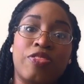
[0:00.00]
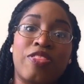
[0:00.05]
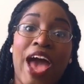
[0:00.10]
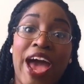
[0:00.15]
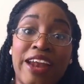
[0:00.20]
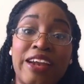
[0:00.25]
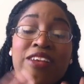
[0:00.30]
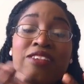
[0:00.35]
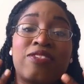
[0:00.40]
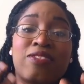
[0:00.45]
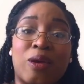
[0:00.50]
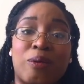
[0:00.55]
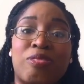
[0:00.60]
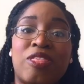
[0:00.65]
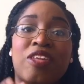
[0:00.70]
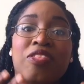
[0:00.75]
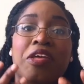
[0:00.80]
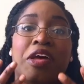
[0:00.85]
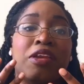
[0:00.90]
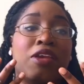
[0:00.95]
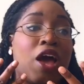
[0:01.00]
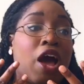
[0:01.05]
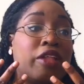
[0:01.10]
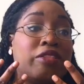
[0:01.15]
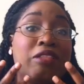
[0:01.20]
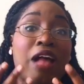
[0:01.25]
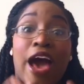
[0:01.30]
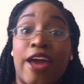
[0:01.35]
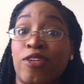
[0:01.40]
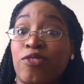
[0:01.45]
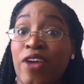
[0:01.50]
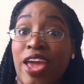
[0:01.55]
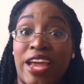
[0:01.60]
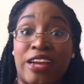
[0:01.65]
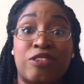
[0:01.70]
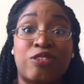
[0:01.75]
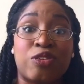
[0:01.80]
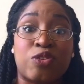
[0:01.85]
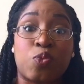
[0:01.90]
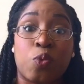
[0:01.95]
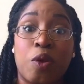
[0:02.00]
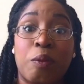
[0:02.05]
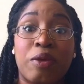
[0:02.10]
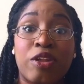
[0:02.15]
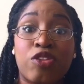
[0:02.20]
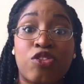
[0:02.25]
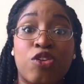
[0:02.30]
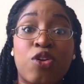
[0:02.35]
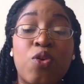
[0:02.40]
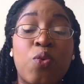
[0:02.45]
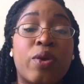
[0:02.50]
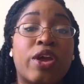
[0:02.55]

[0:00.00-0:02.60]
That is something that a lot of anxious women do.